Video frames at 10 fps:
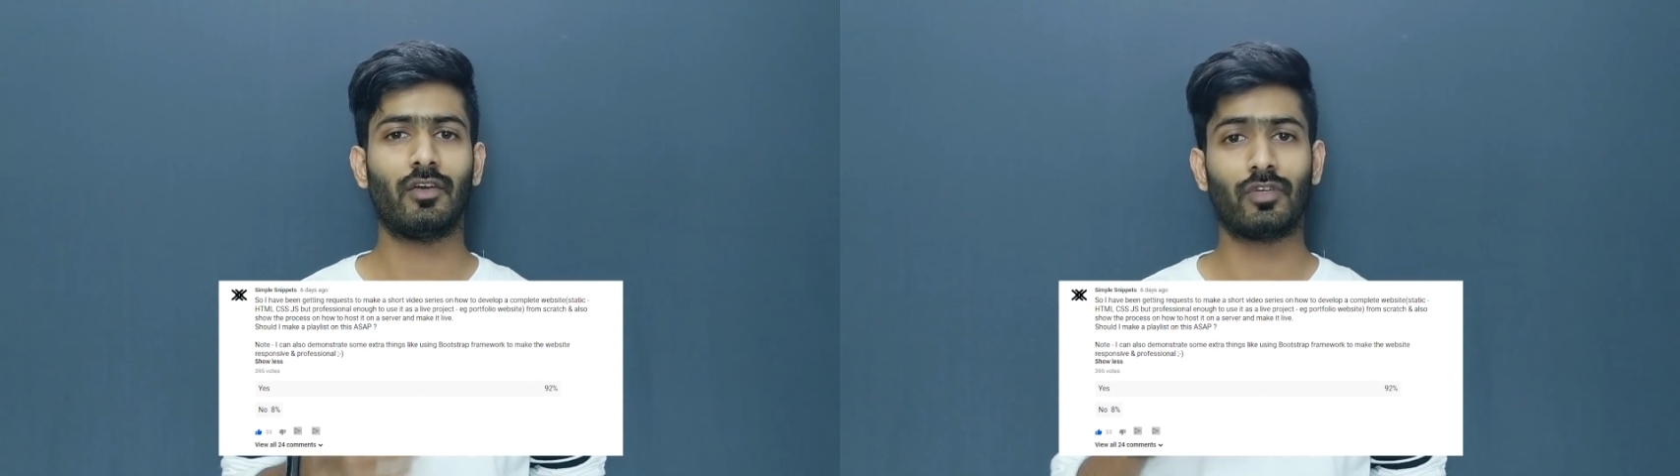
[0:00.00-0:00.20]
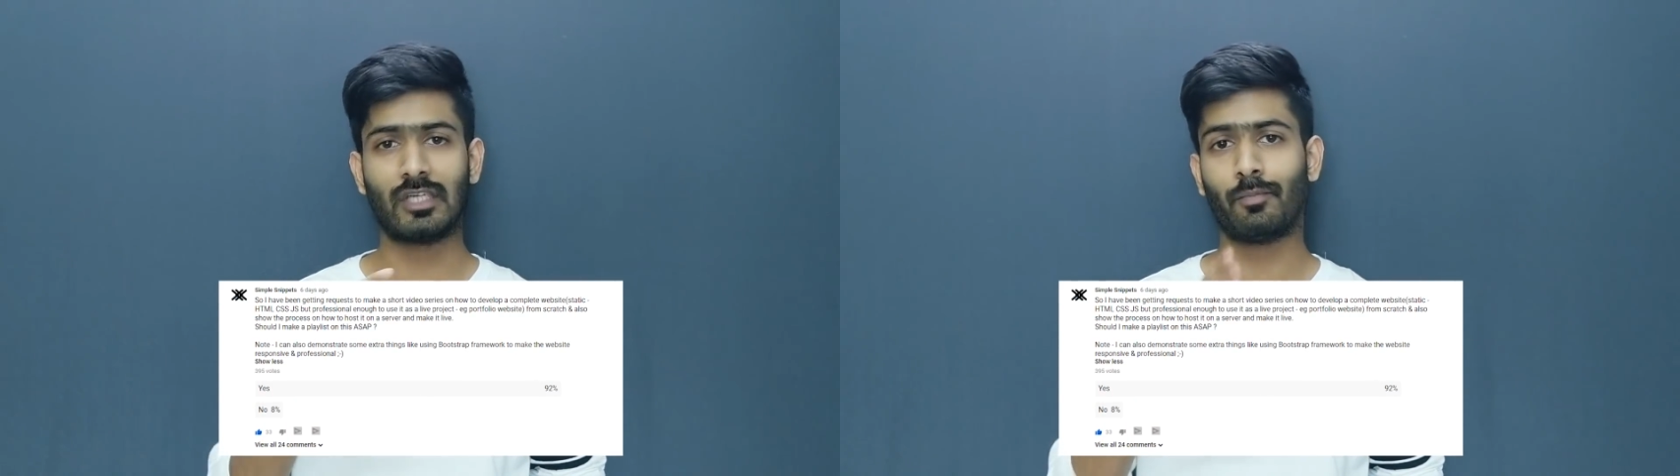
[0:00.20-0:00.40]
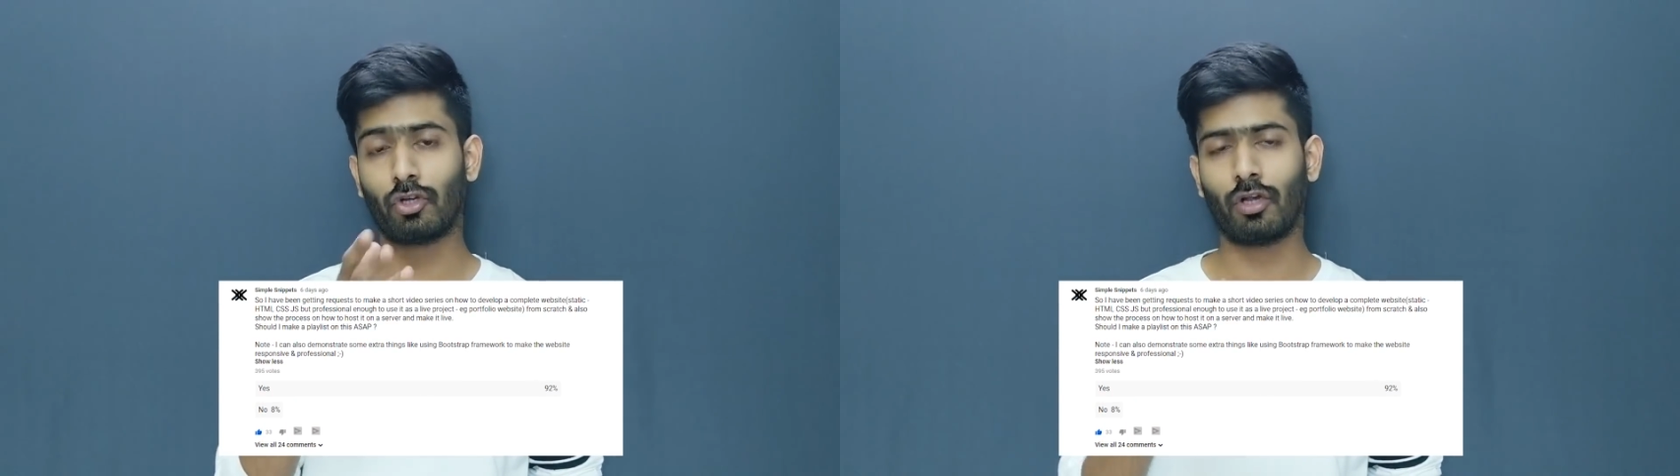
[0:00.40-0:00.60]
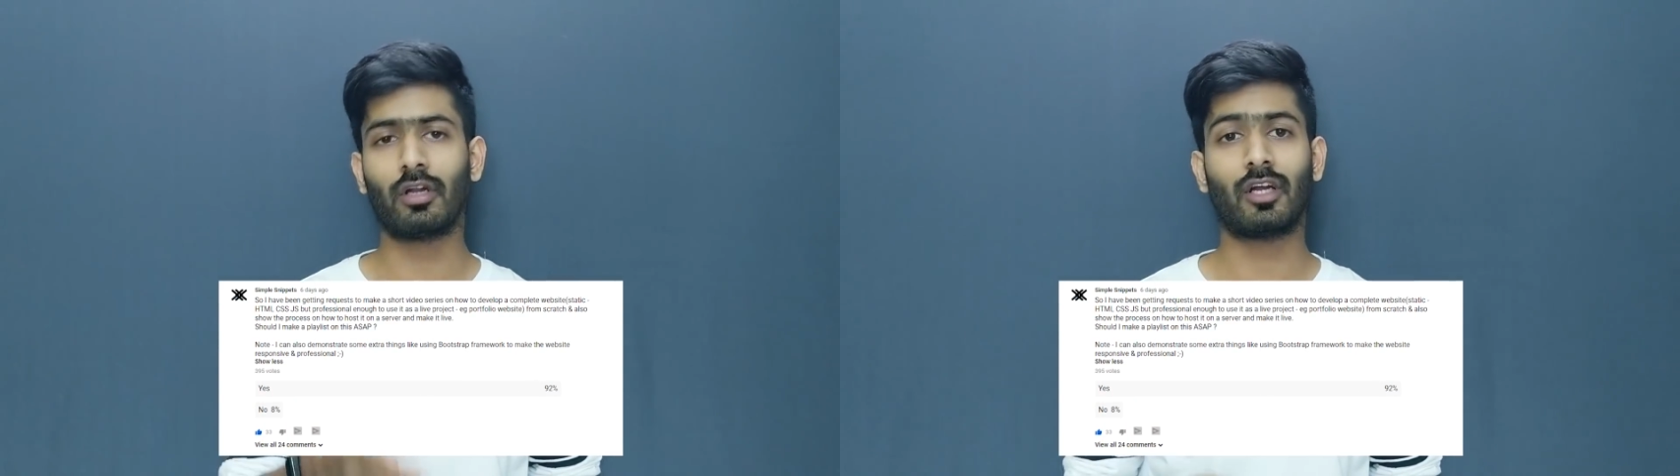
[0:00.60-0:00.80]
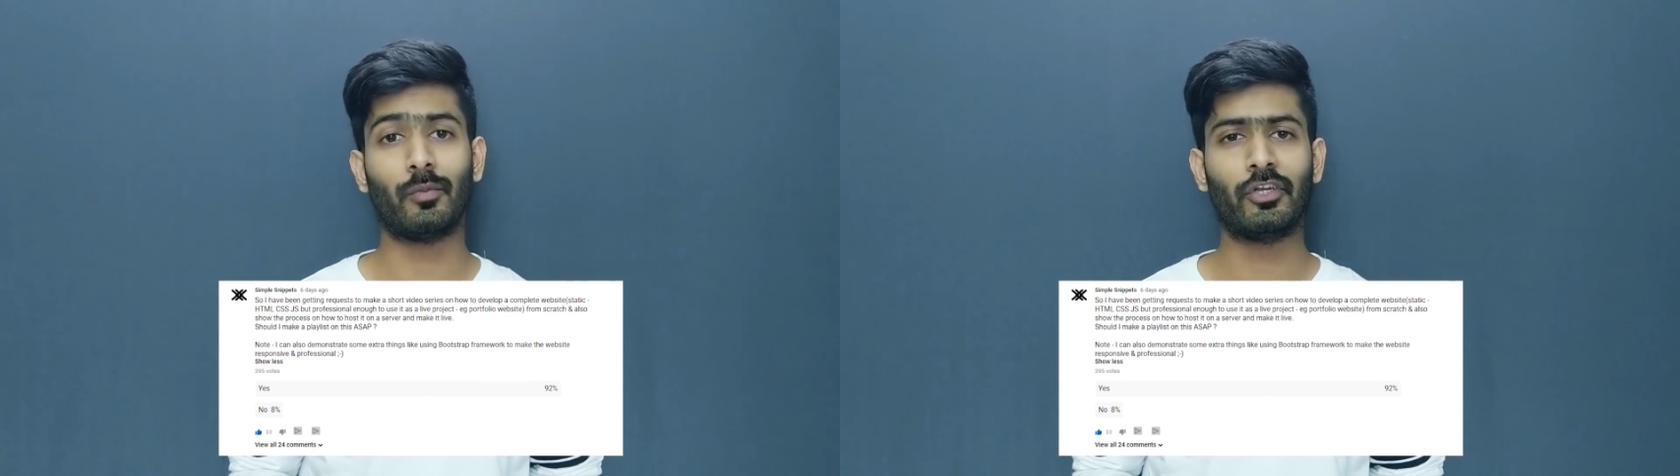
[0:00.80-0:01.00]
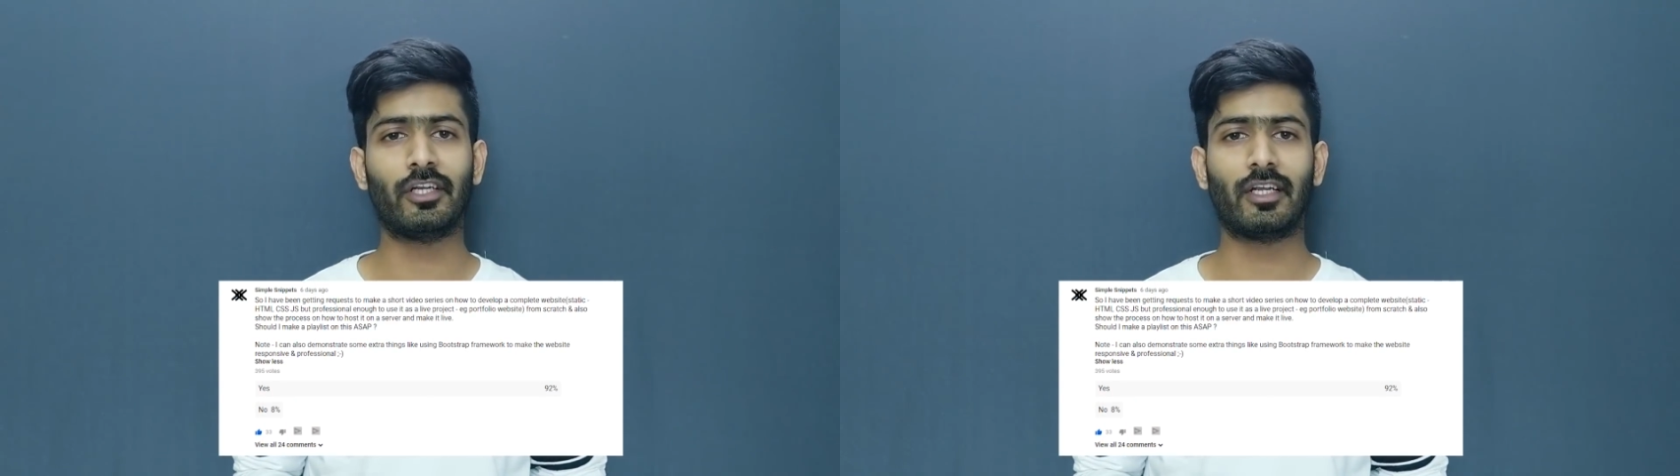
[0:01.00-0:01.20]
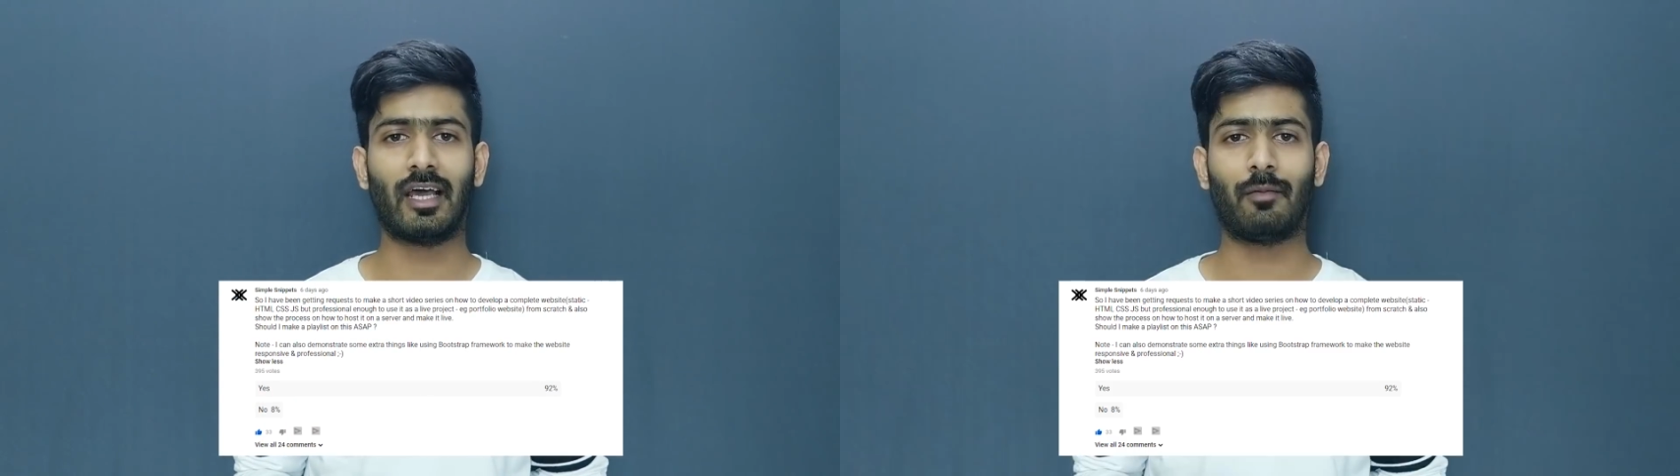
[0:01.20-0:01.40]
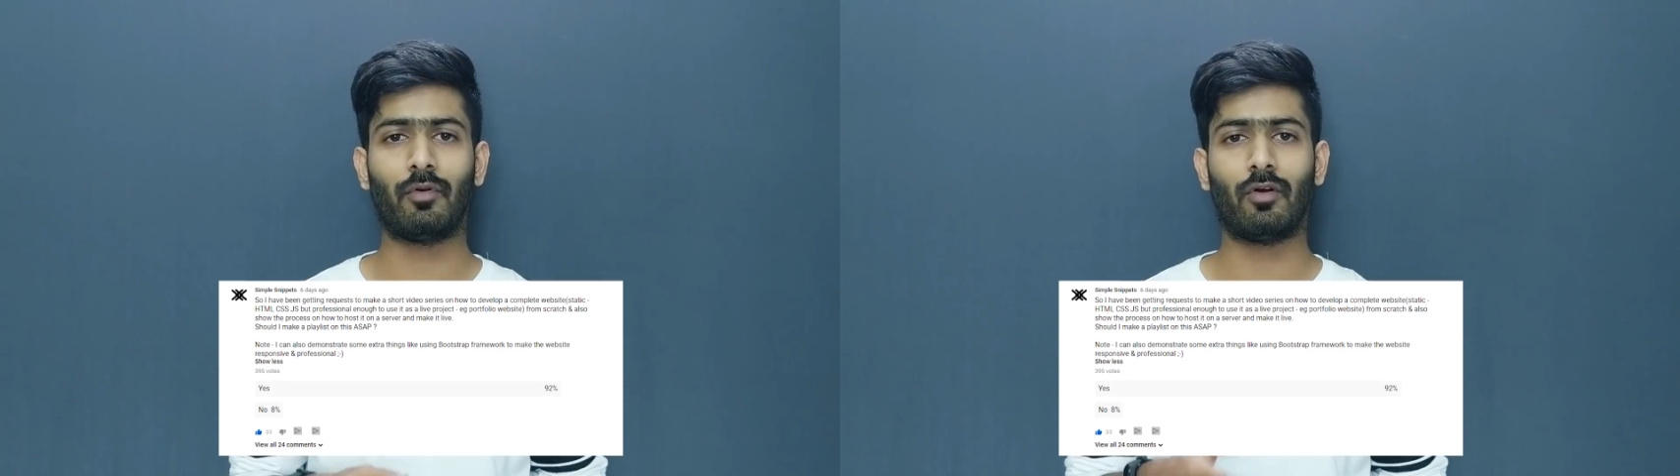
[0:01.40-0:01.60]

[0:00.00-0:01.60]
which I put on our community tab